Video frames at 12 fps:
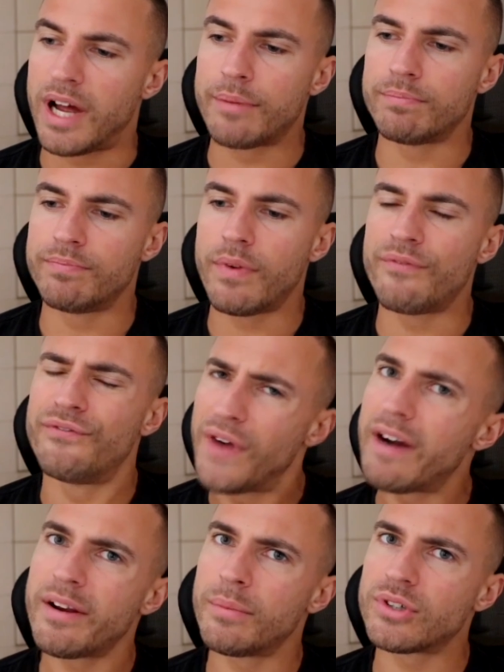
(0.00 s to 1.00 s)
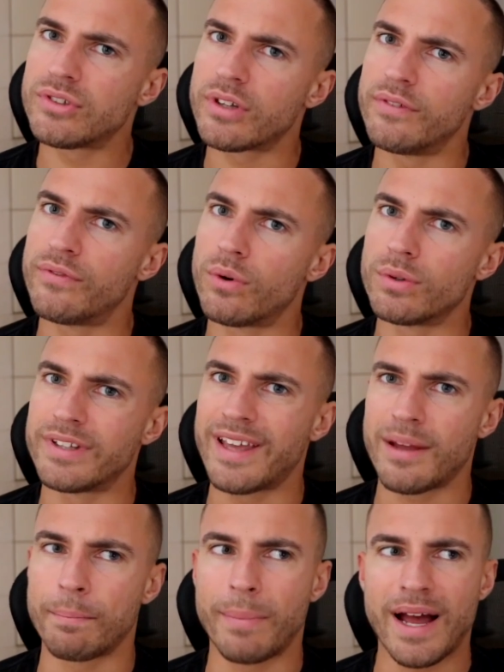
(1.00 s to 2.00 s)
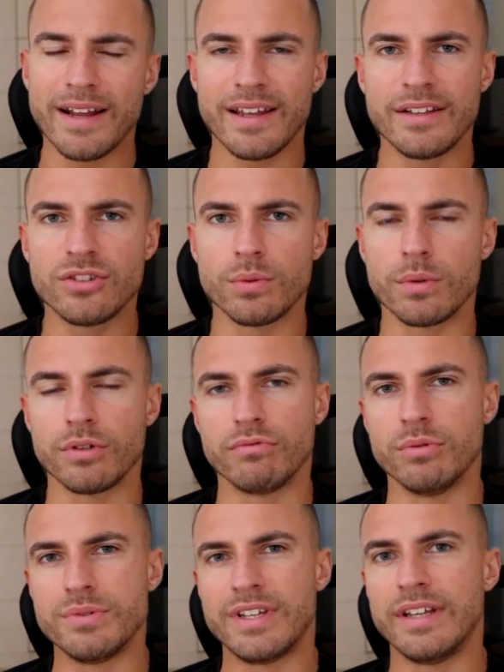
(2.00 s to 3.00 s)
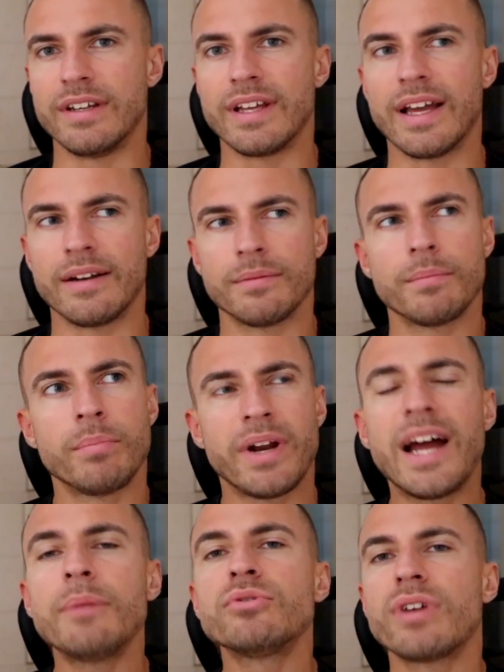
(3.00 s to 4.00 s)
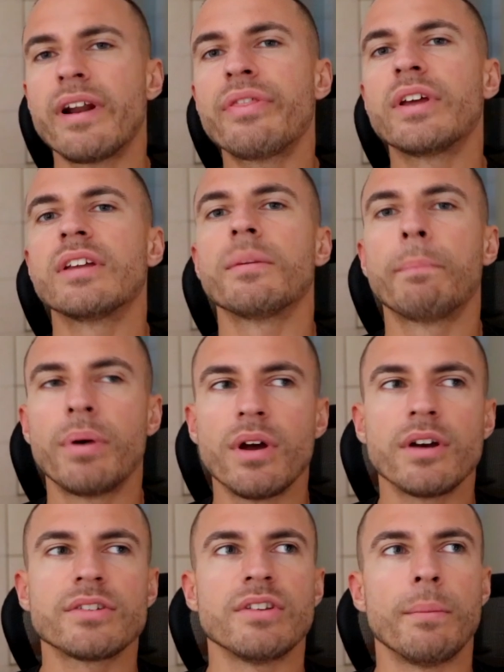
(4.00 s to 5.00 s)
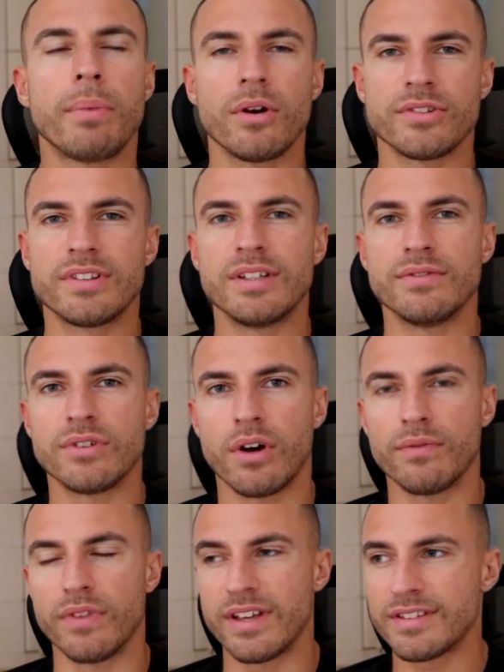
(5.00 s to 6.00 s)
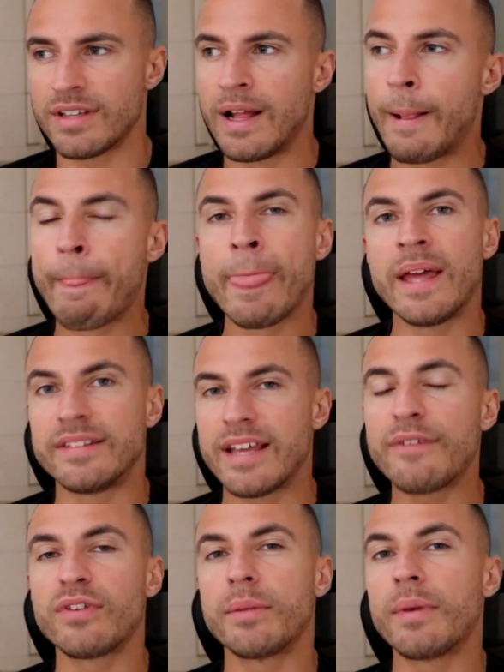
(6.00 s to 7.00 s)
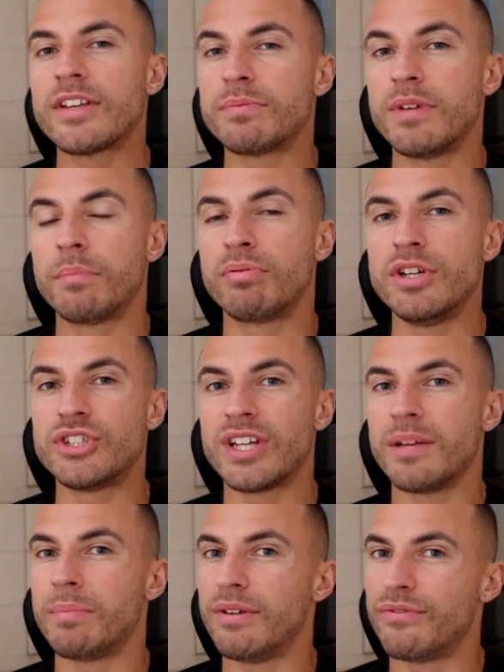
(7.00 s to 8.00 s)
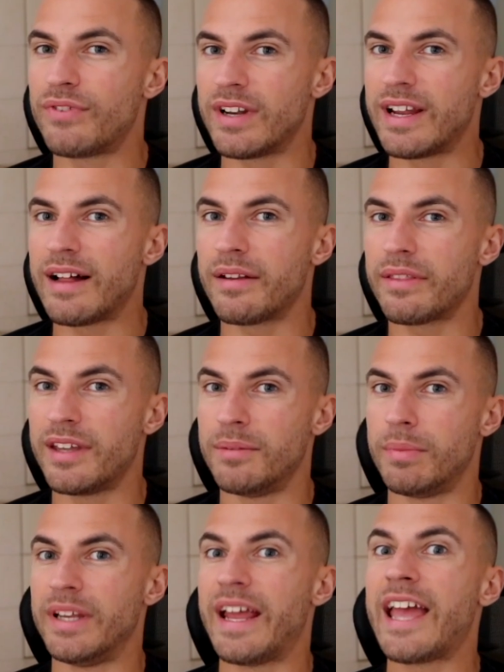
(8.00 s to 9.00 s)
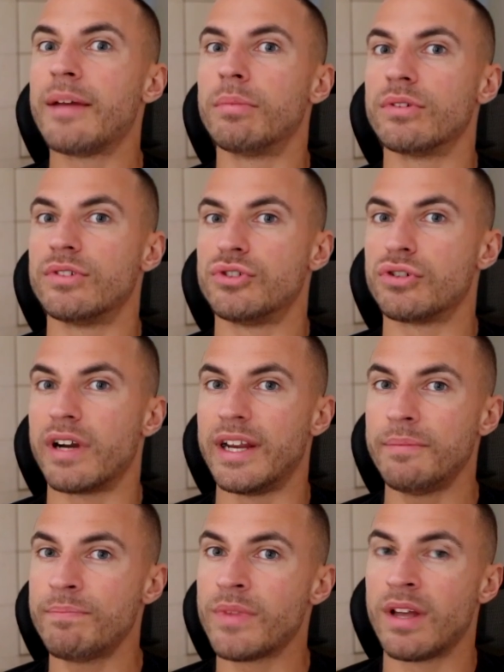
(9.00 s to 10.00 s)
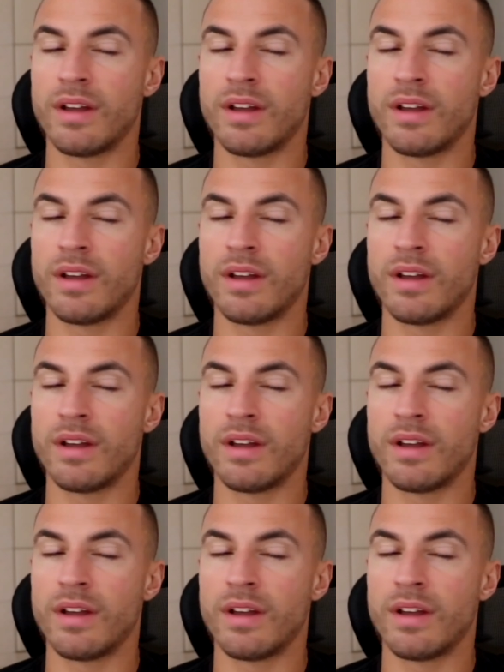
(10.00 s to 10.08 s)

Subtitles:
I'm very much looking forward to getting back into a good routine again. But I am trying to think of the perks and the positives of this. It definitely makes me appreciate being fit and healthy and being able to train.